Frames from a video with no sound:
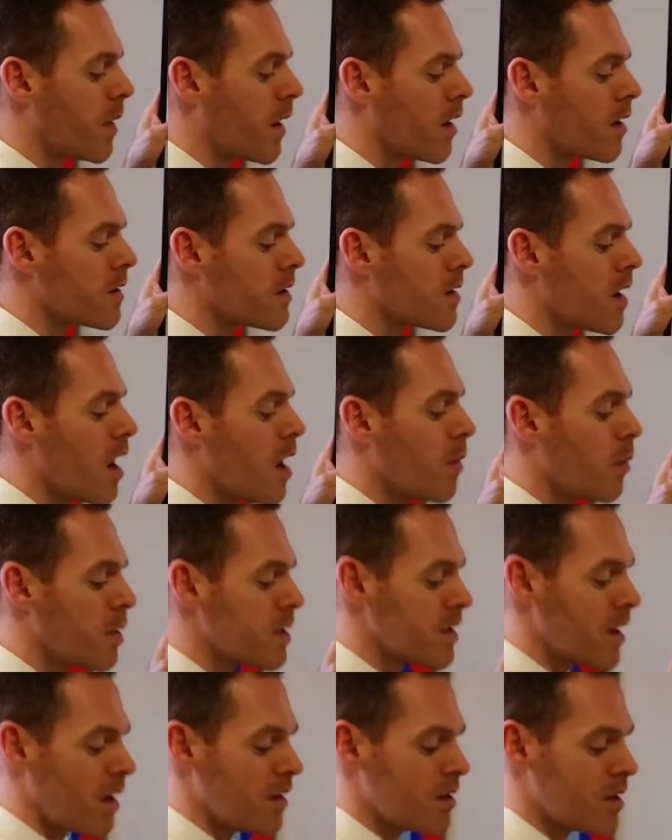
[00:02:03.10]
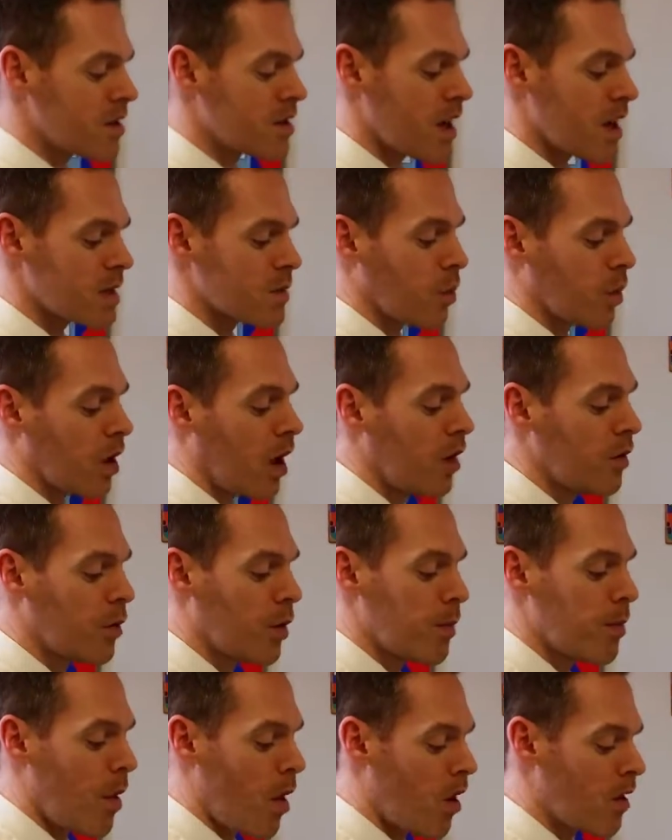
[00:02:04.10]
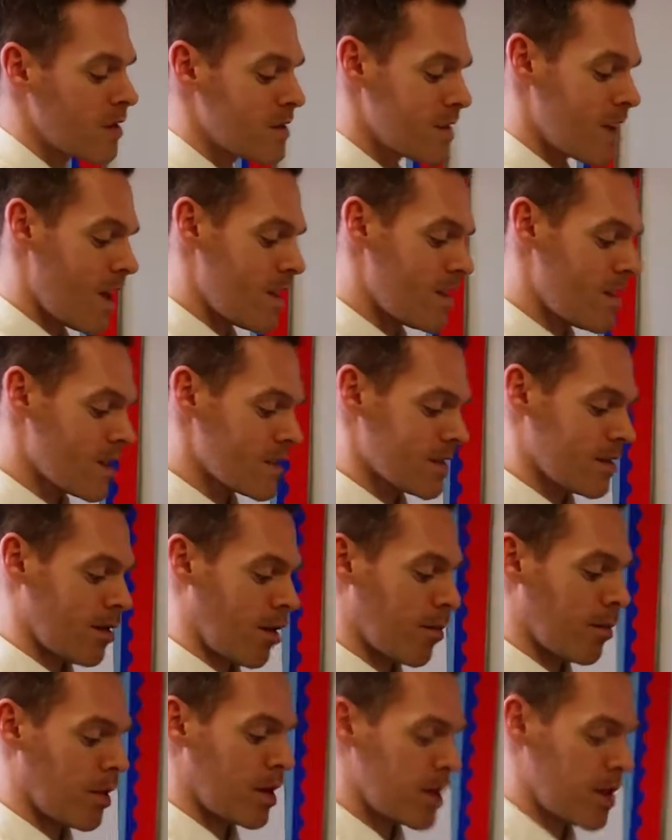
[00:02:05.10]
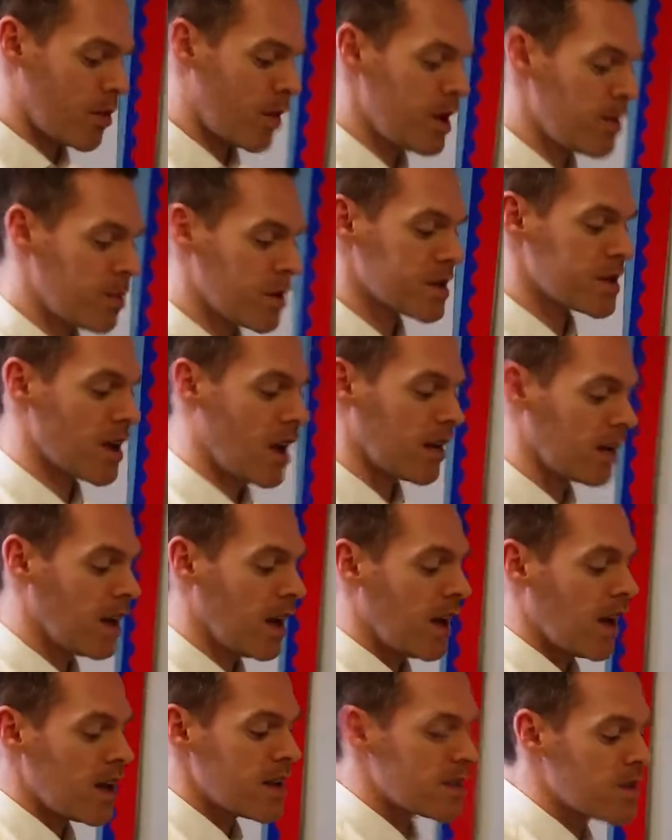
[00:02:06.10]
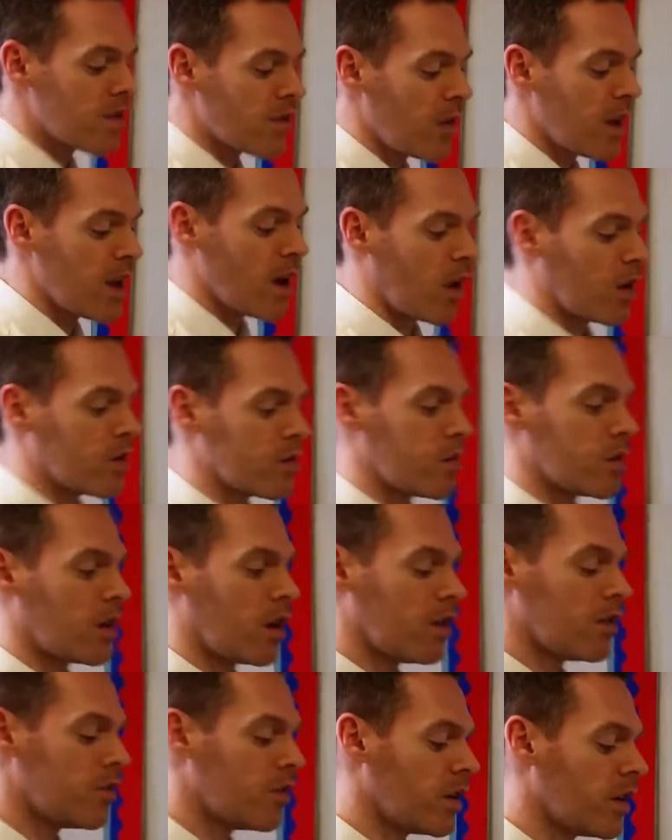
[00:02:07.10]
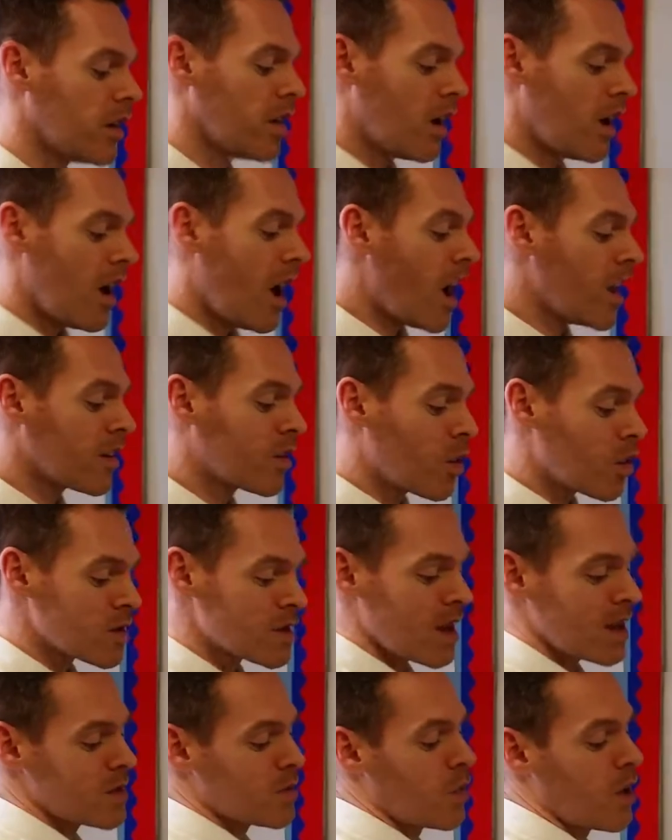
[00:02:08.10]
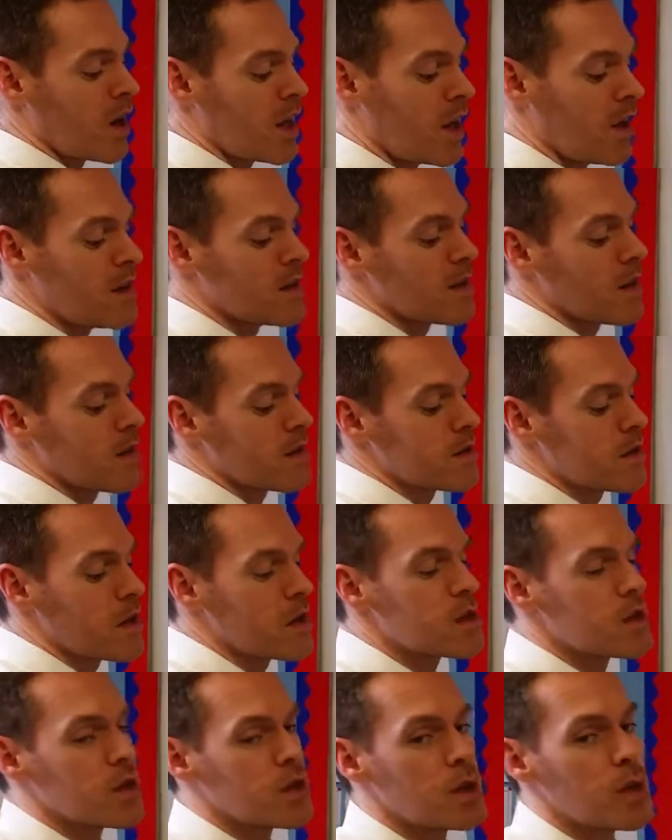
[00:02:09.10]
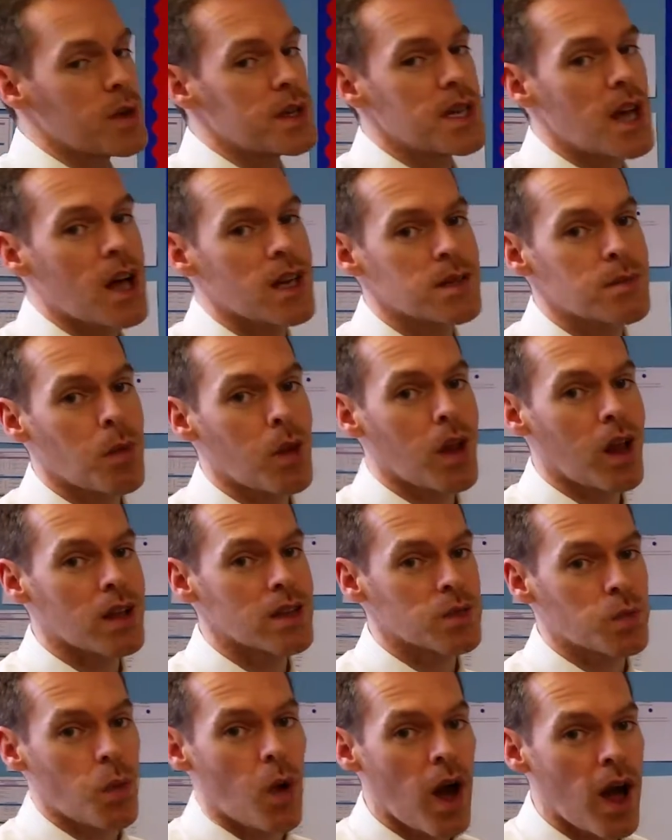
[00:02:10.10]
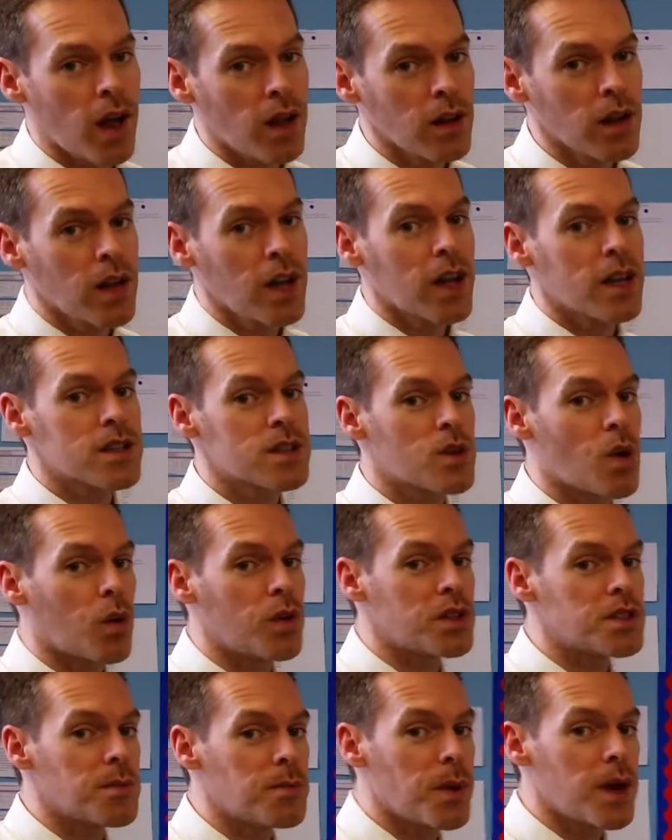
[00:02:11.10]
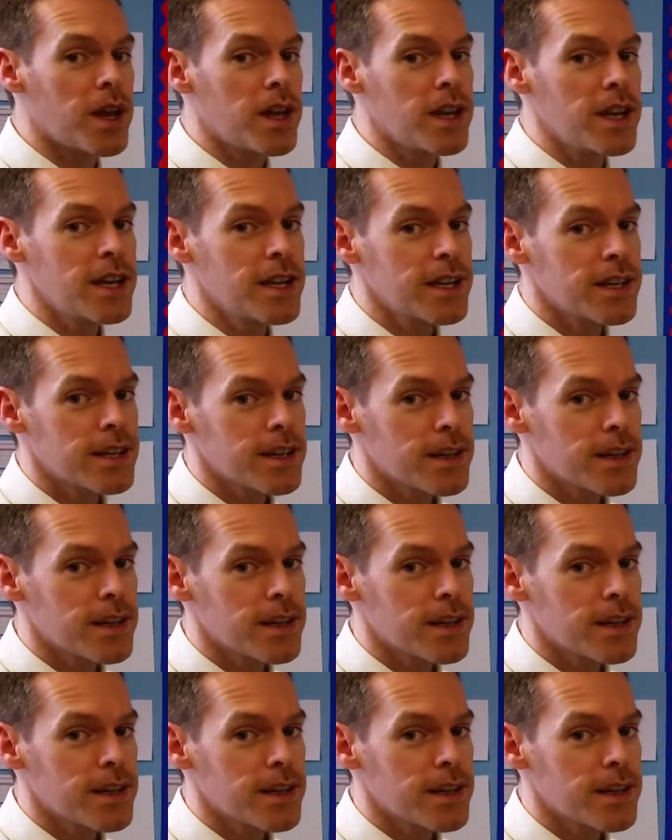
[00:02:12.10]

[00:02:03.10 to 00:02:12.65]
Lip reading: because percentage has 100 parts, and this number, 3%, is 3 out of 100. And of course, that's really easy to change into a decimal as well. It's going to be,